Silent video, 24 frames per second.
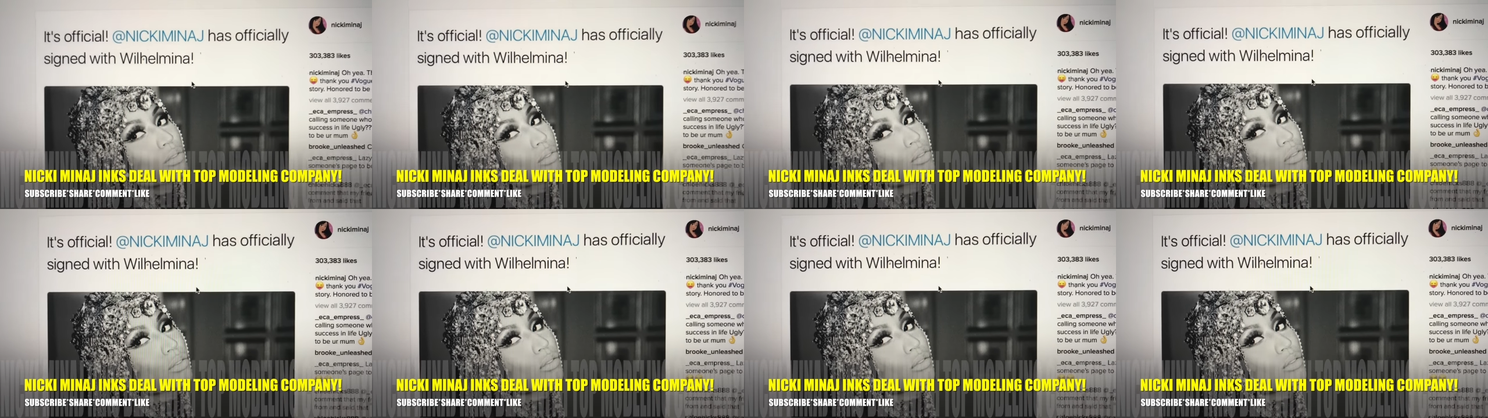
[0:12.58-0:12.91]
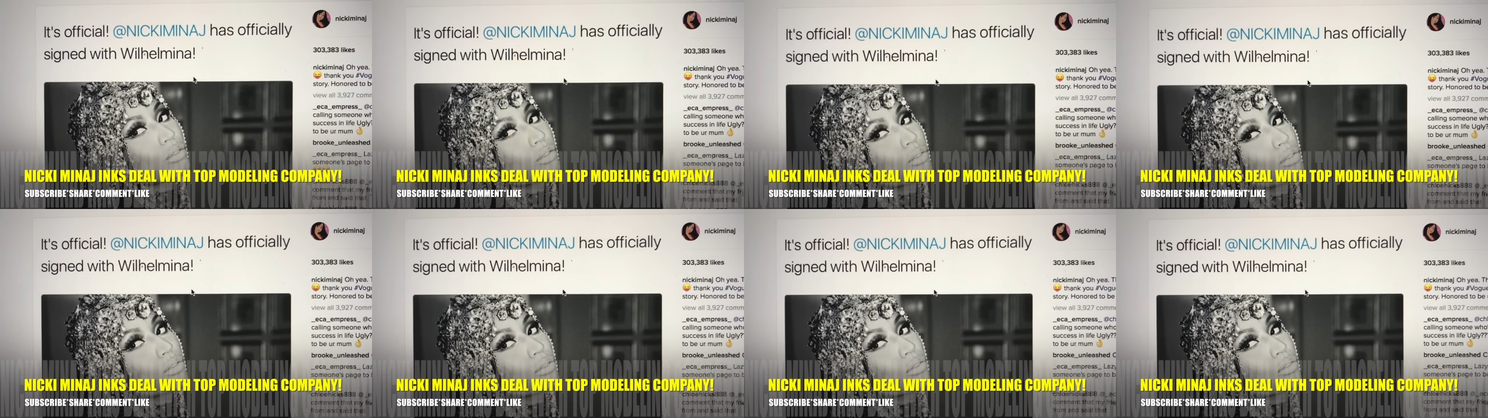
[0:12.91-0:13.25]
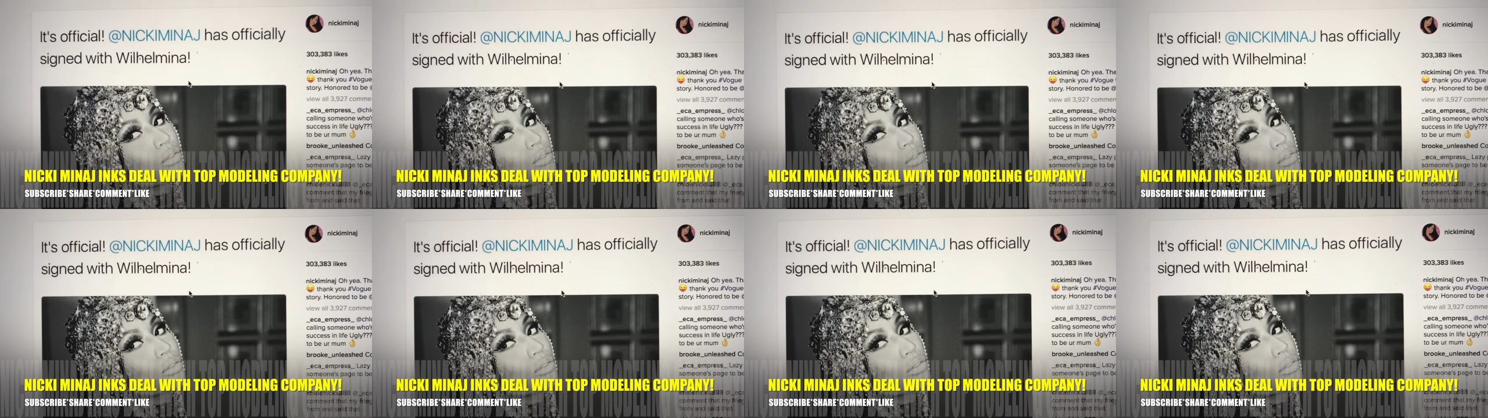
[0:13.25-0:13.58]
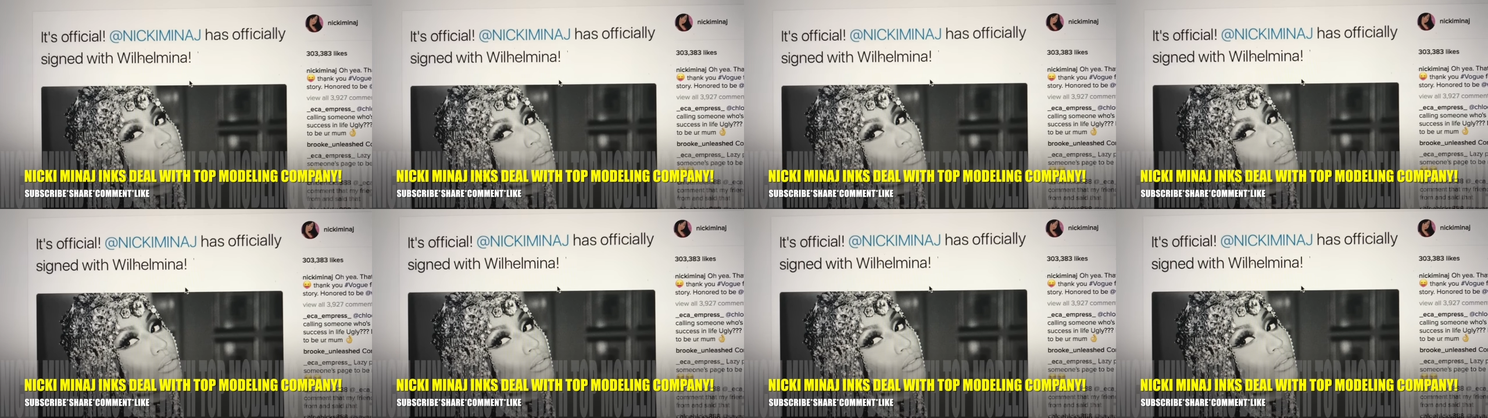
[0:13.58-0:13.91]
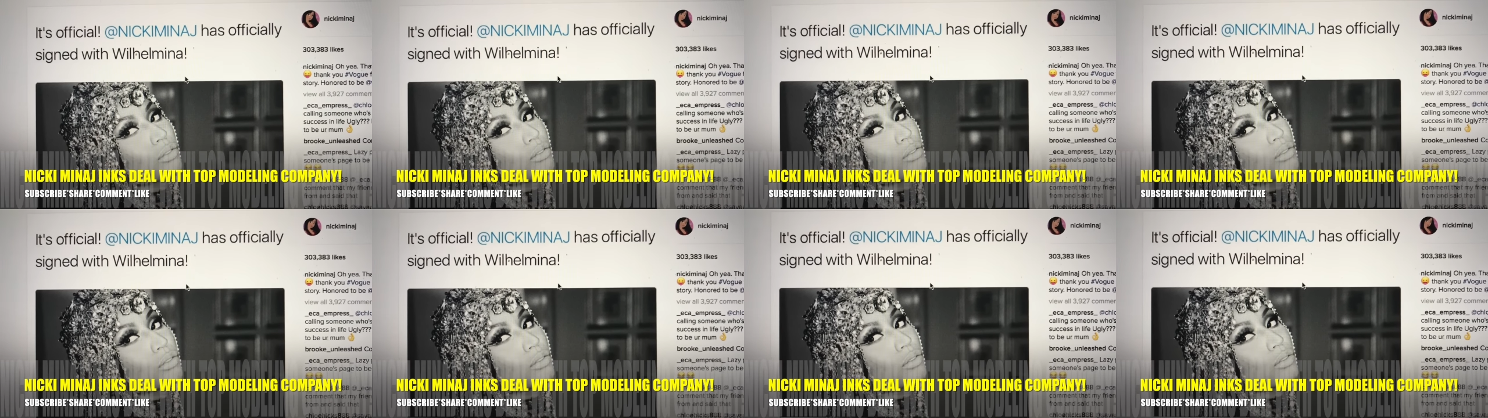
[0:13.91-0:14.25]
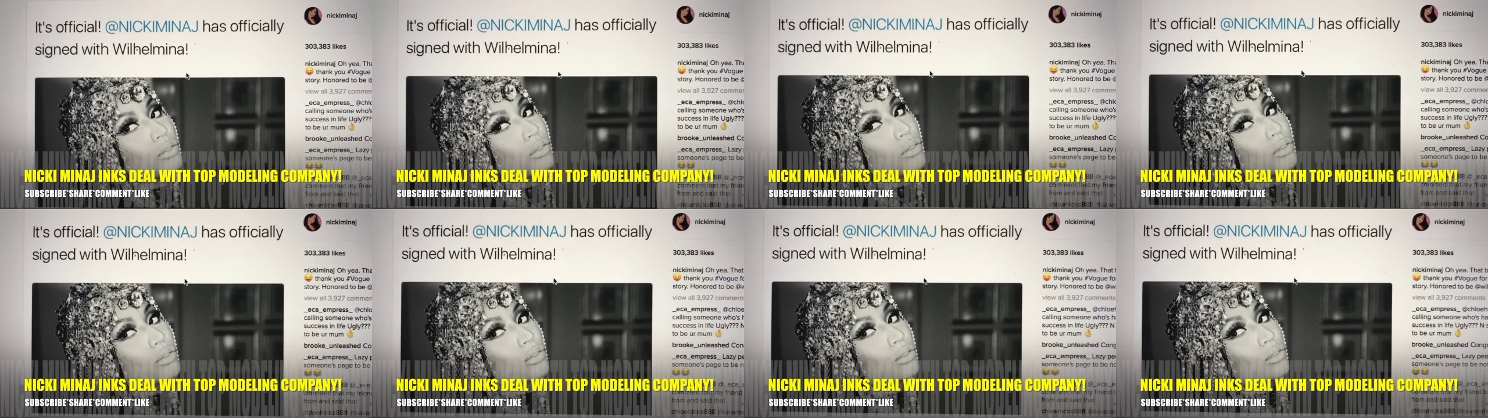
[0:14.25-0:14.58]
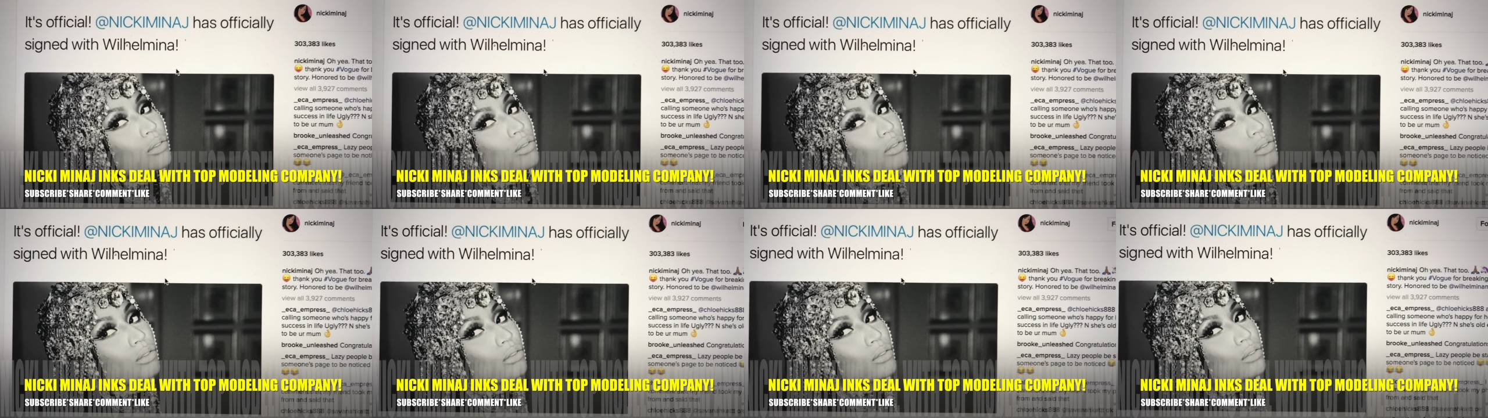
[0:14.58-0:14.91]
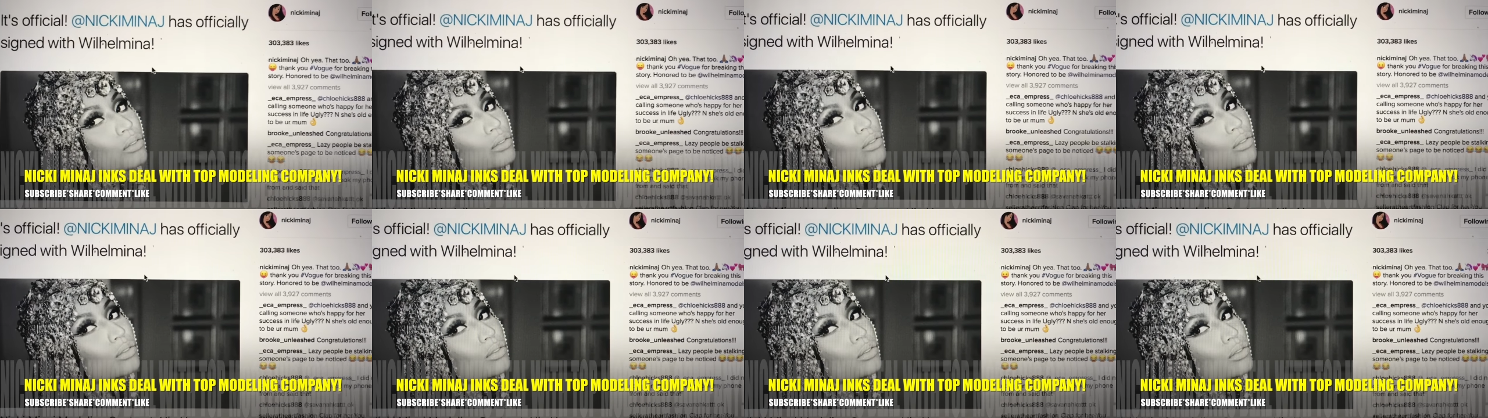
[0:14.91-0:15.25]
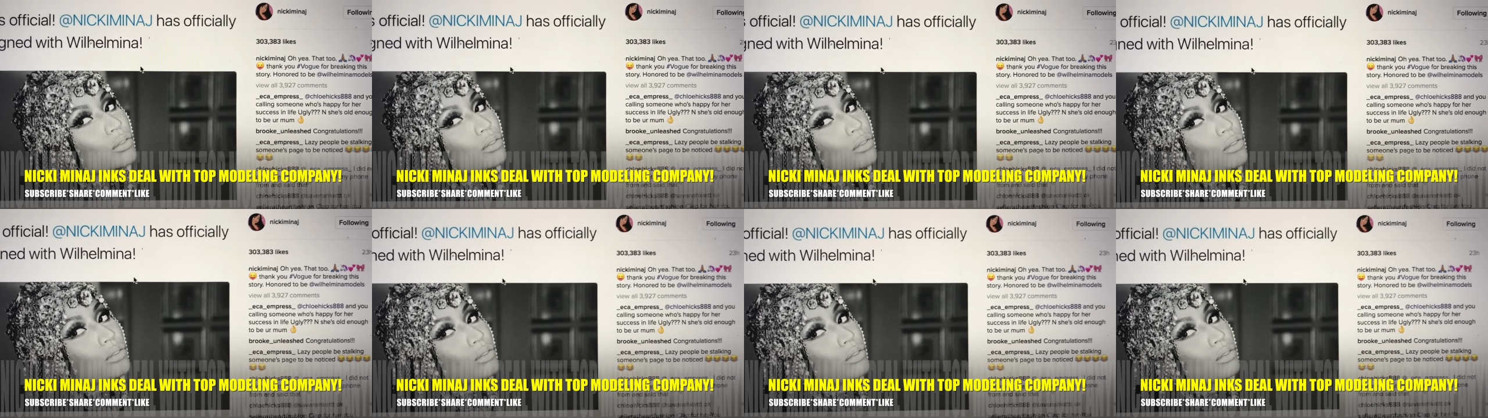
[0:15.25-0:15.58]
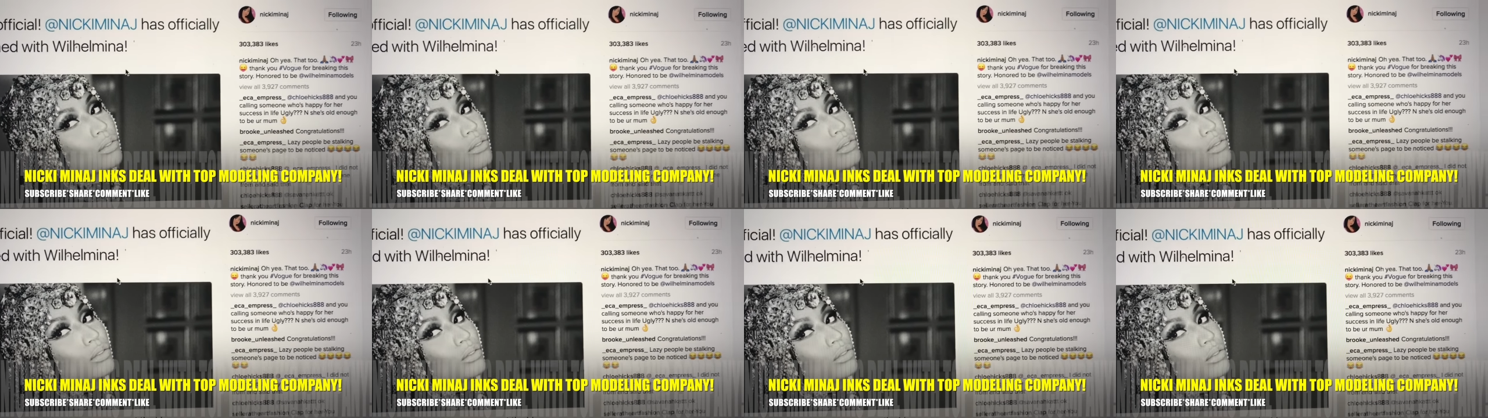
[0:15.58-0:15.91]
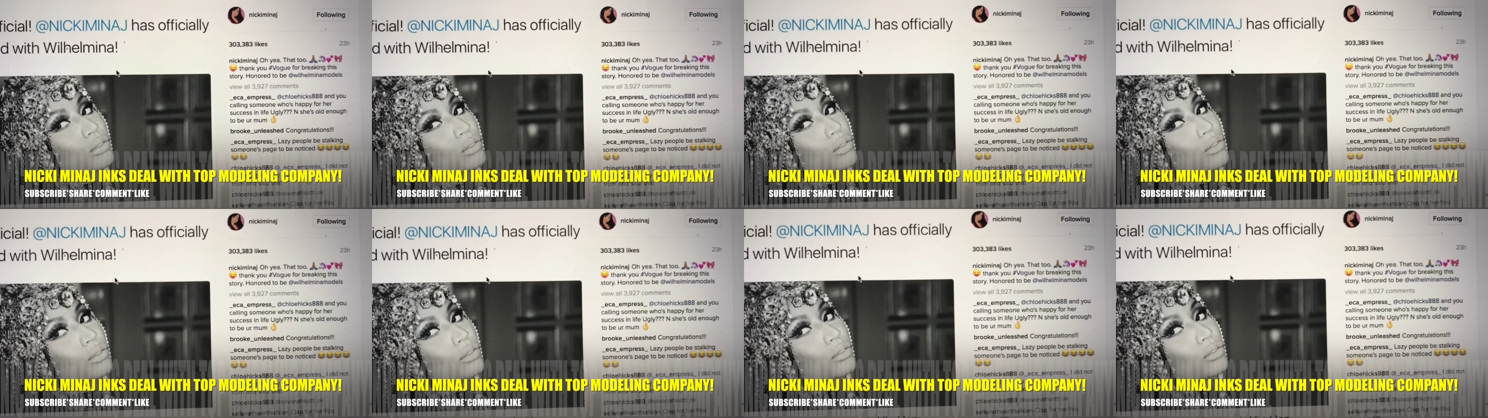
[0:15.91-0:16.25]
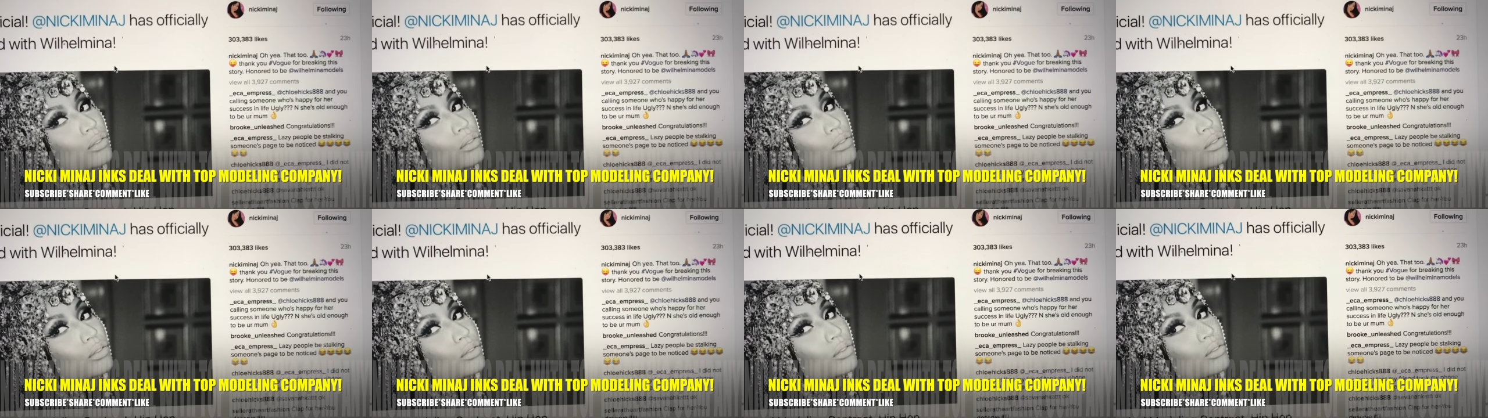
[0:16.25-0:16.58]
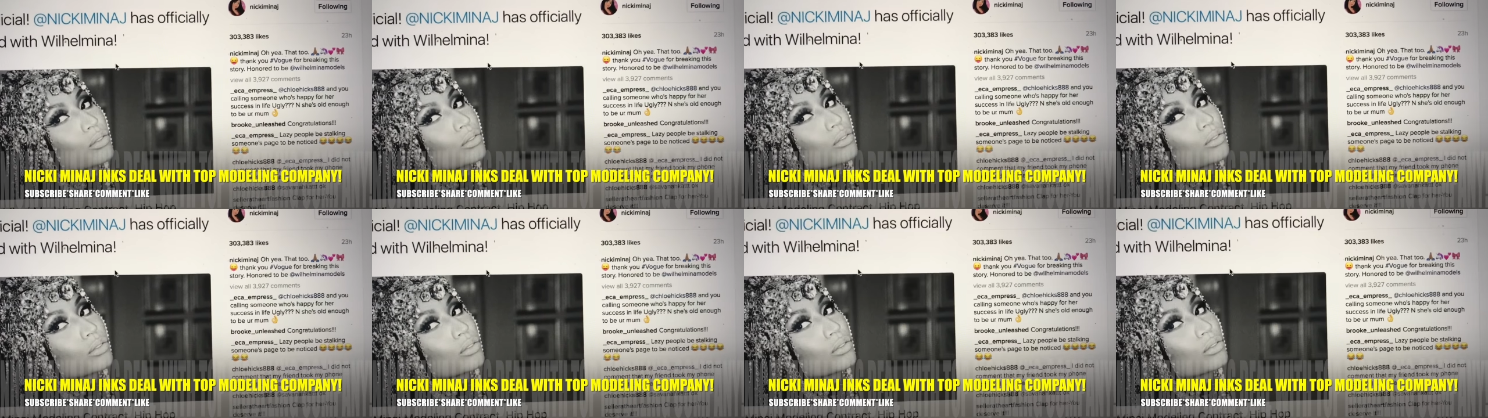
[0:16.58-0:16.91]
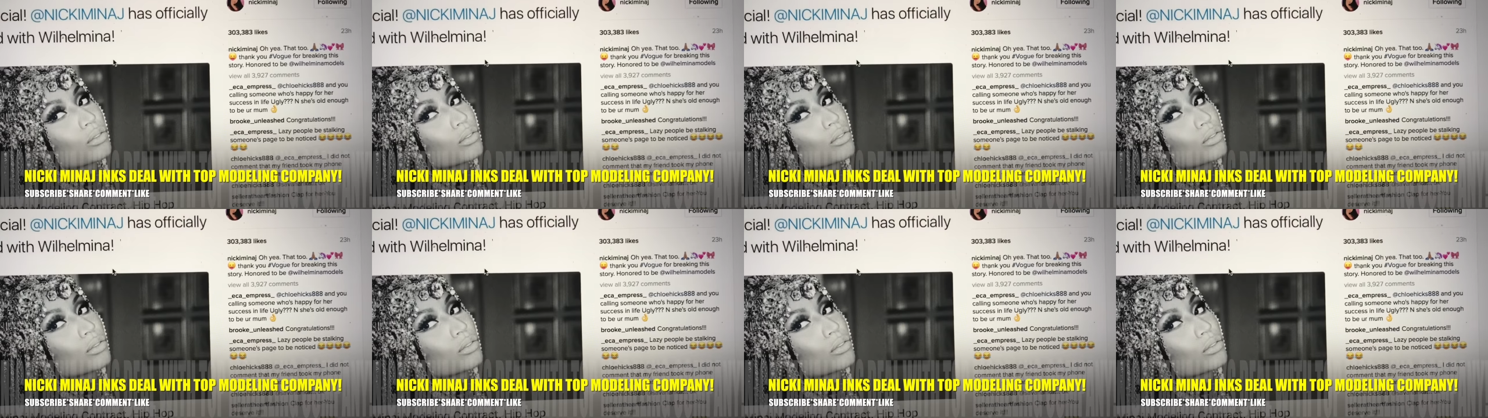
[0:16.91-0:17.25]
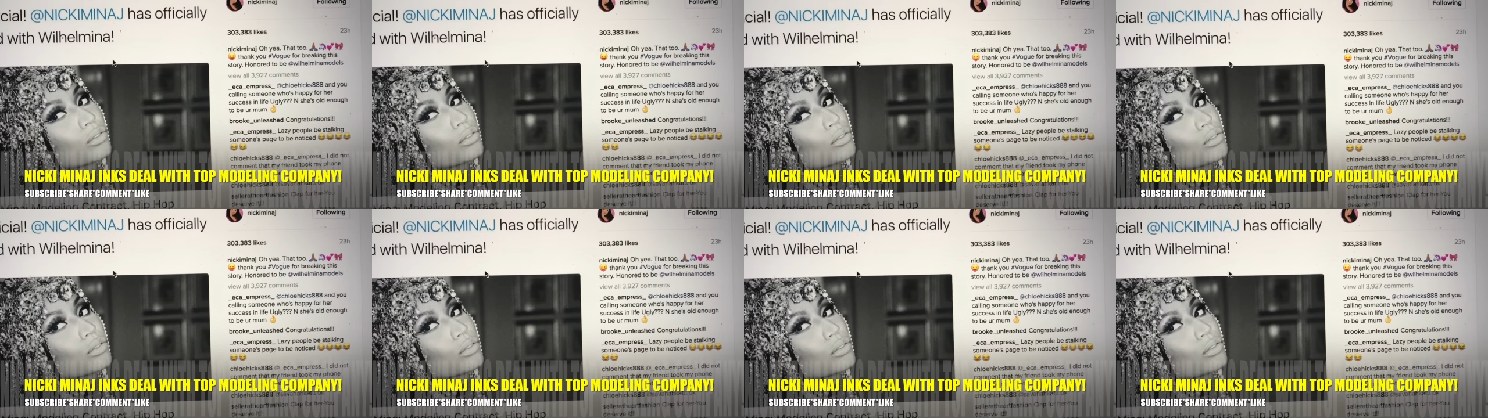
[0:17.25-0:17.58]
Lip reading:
[unreadable: no face in view]